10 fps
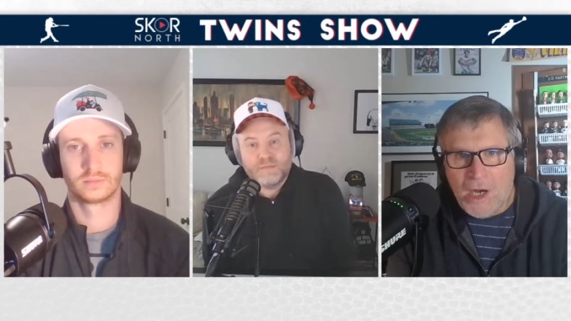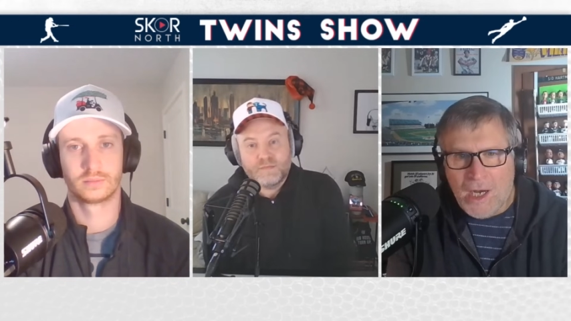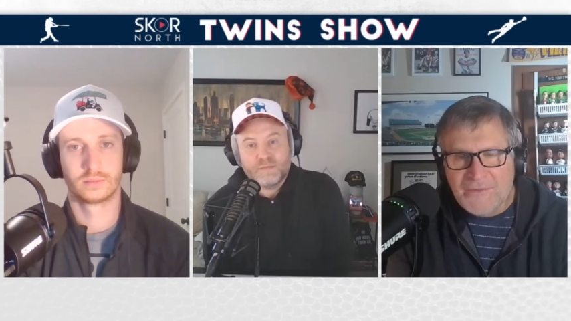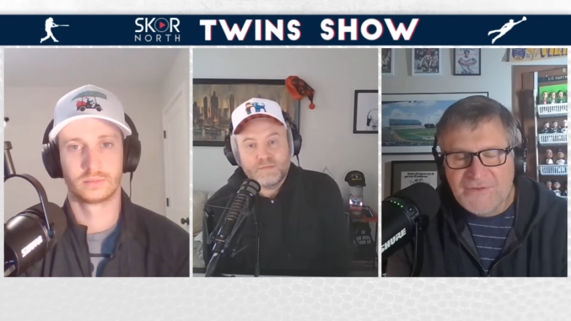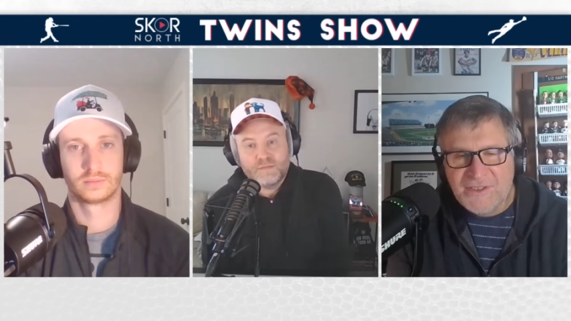
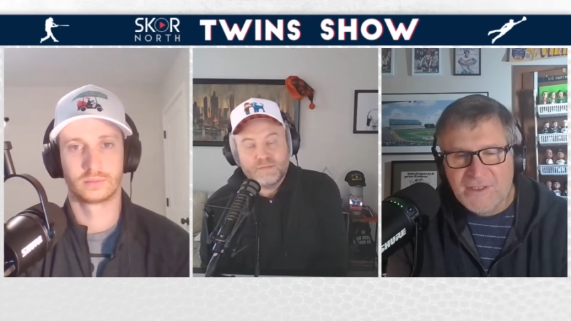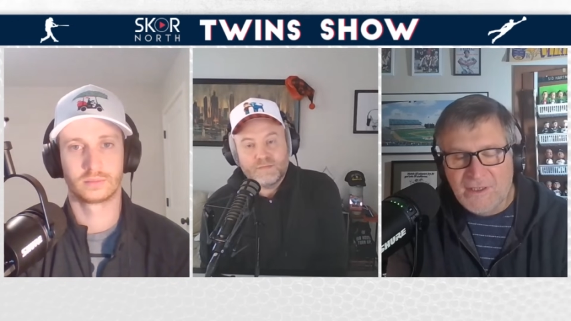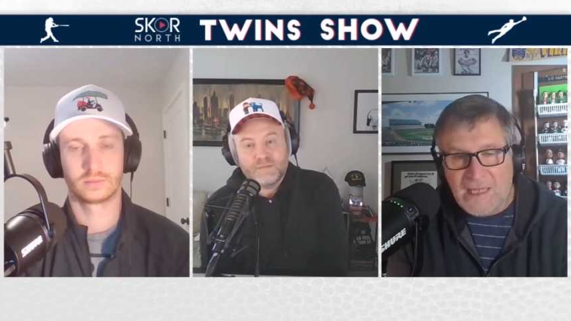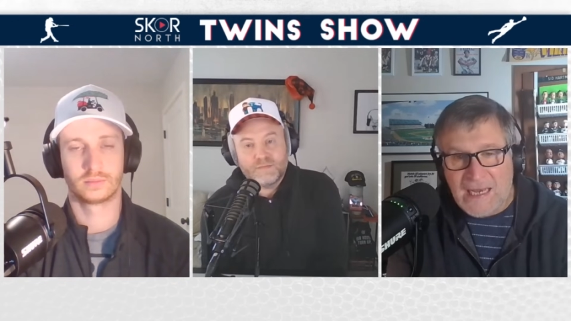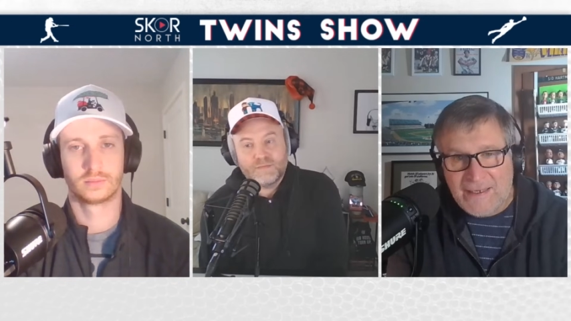Speaker 1: off-season
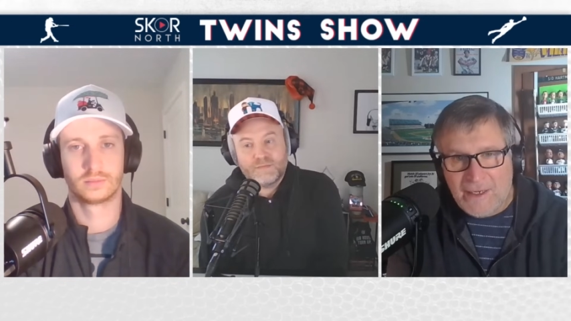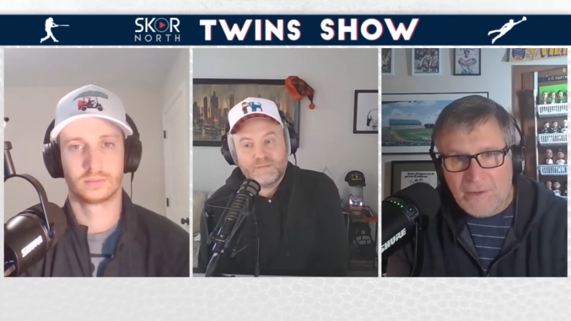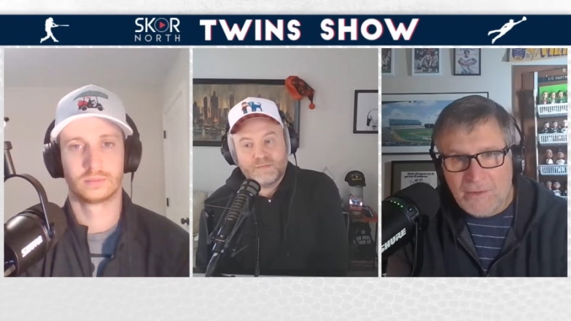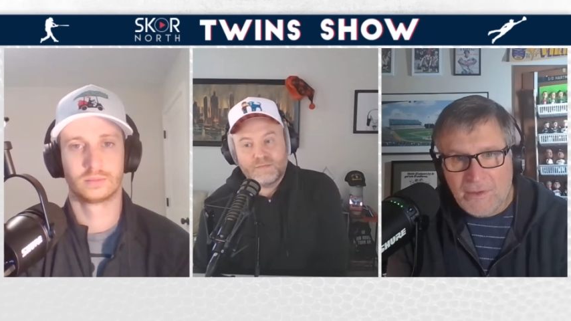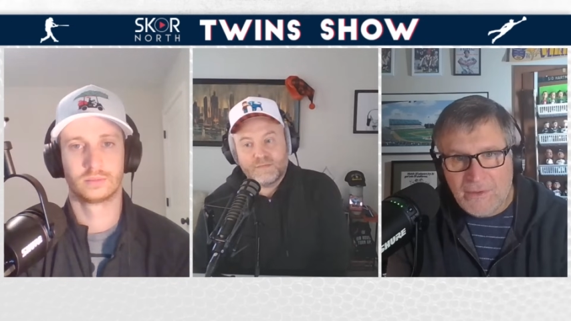
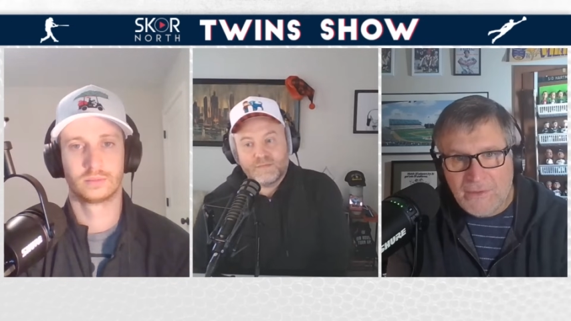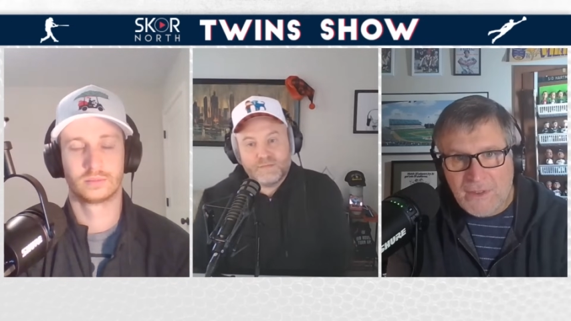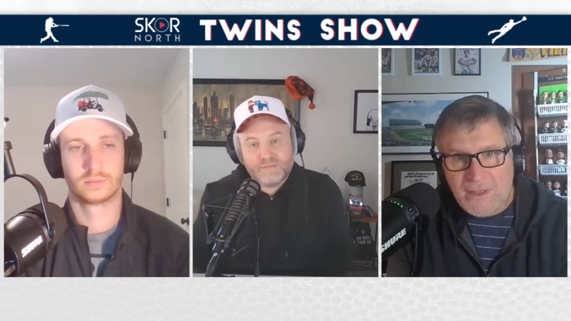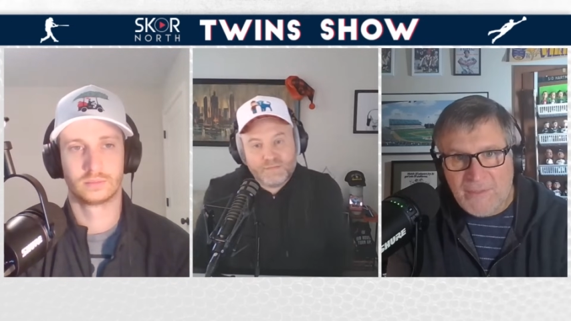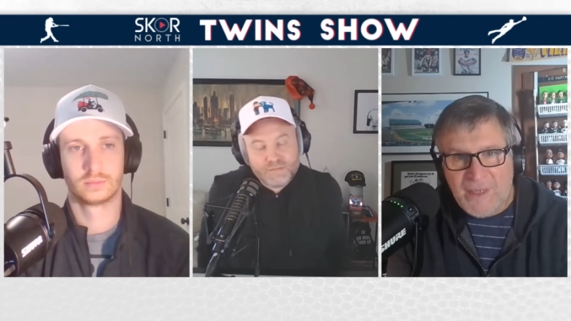lockout
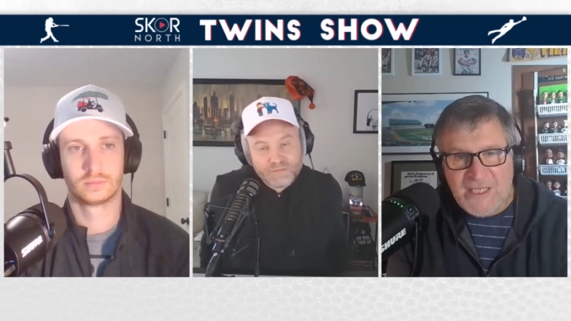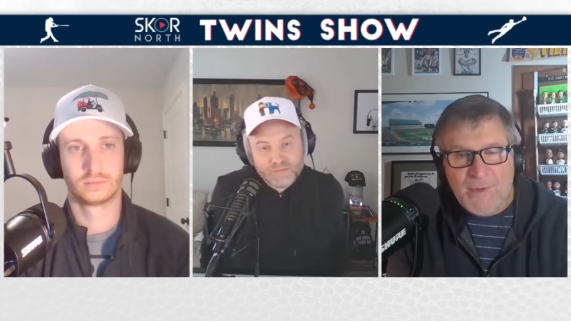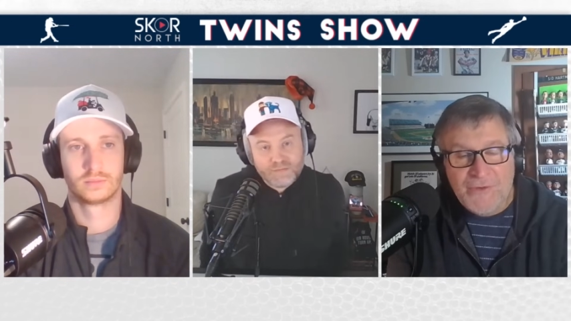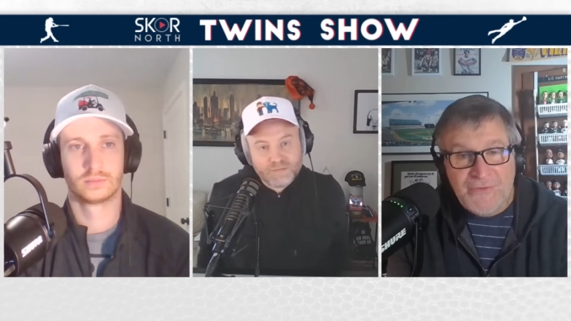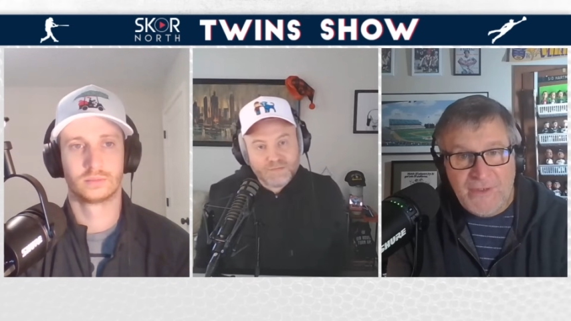that
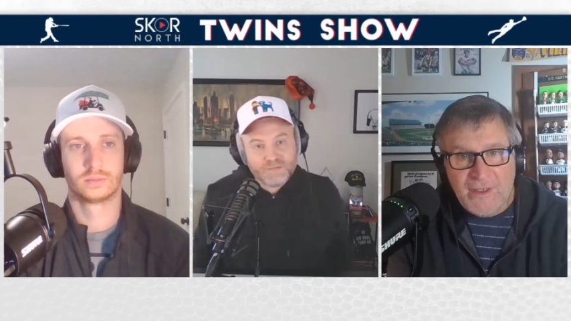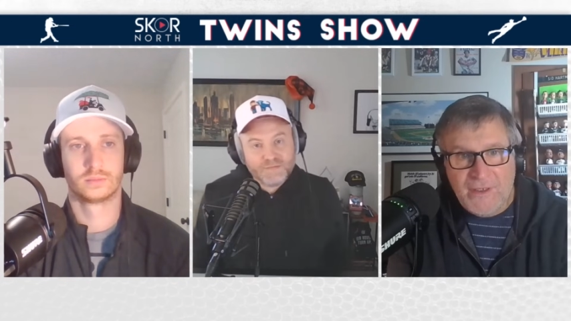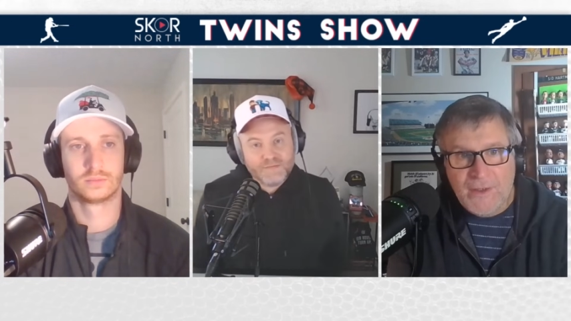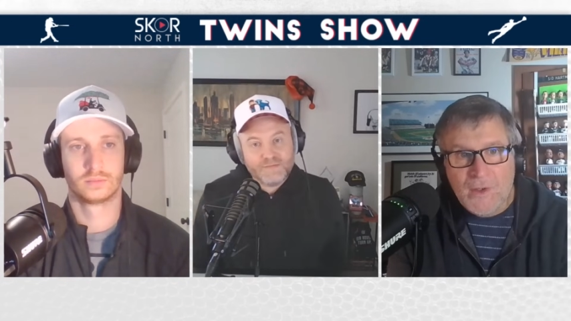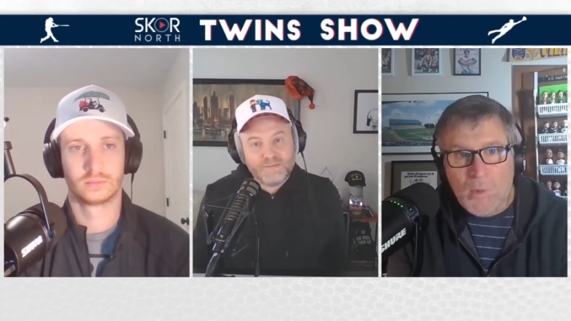baseball
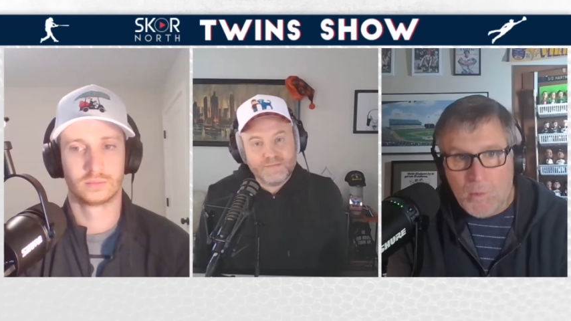did